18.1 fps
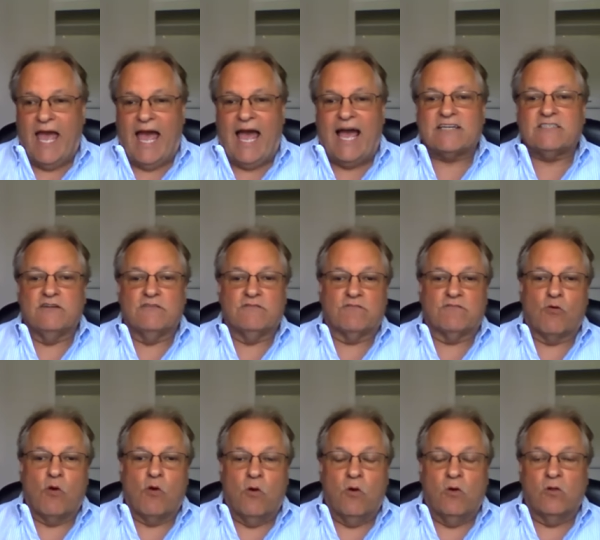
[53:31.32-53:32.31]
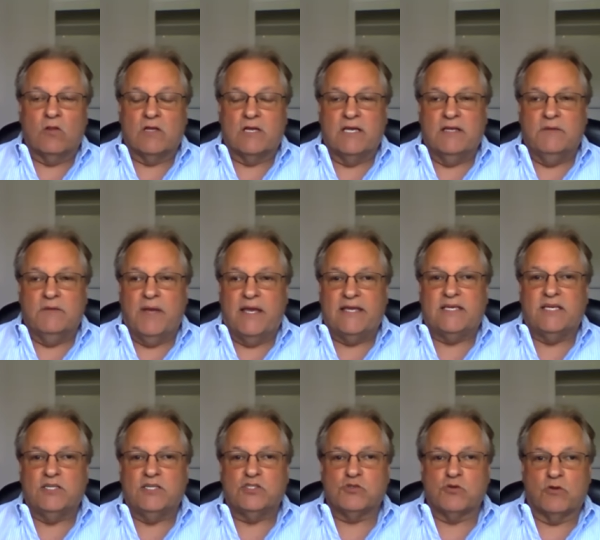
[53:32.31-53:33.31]
active role in
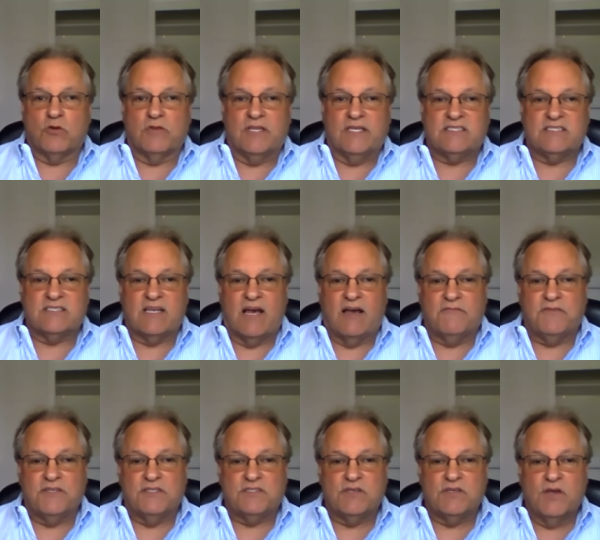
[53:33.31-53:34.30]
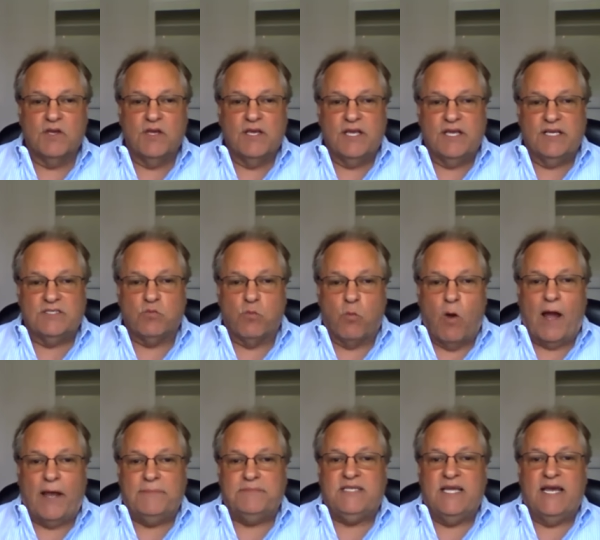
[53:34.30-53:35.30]
making sure this stuff is is
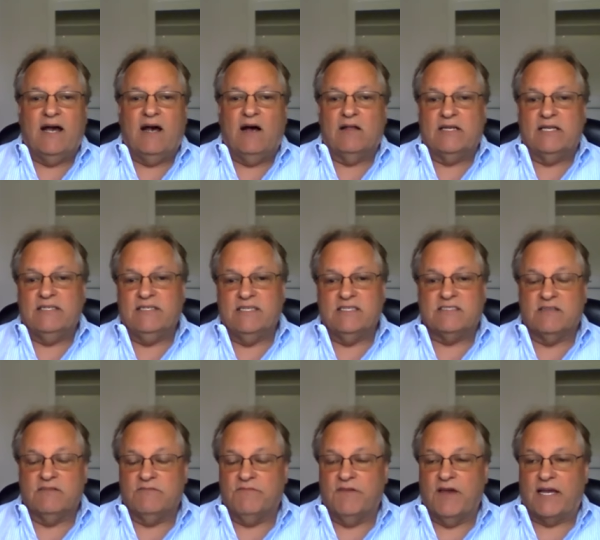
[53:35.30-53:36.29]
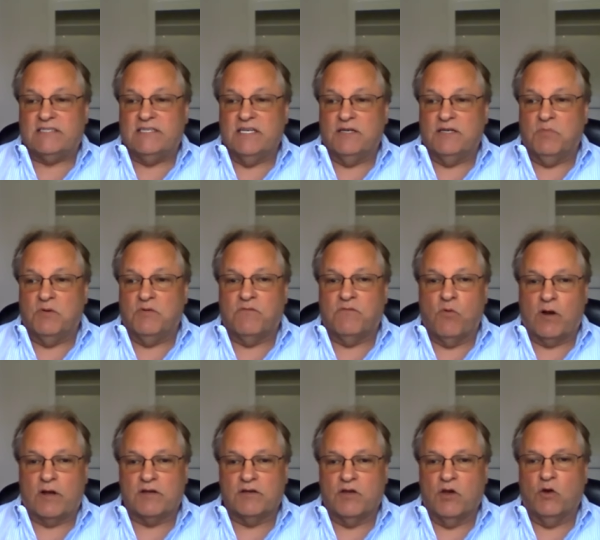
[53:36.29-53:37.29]
wiped down and disinfected before
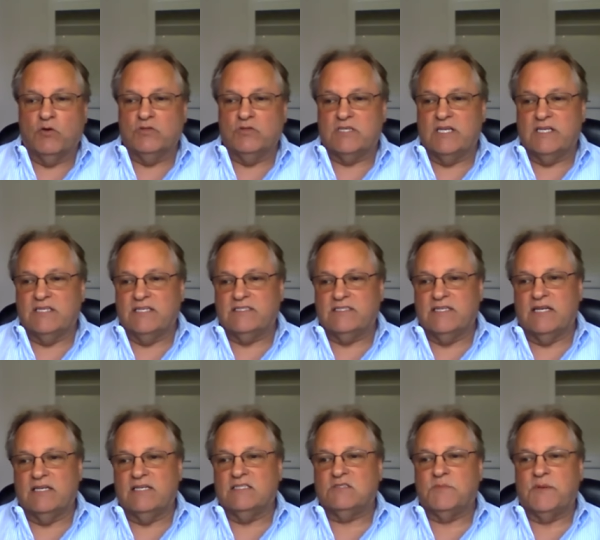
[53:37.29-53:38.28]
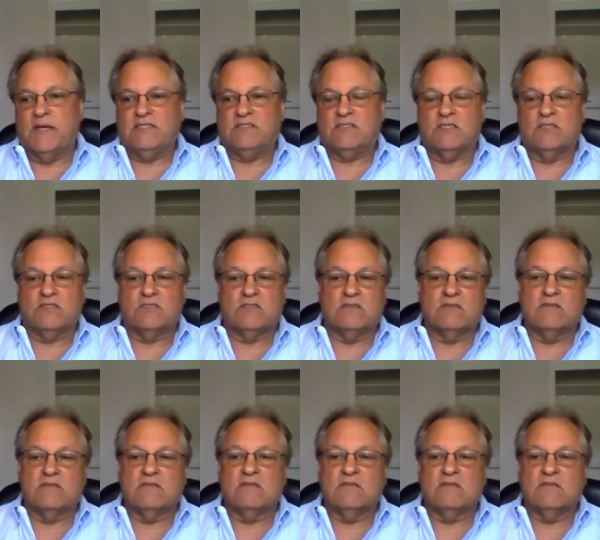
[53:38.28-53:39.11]
it goes into tenant spaces?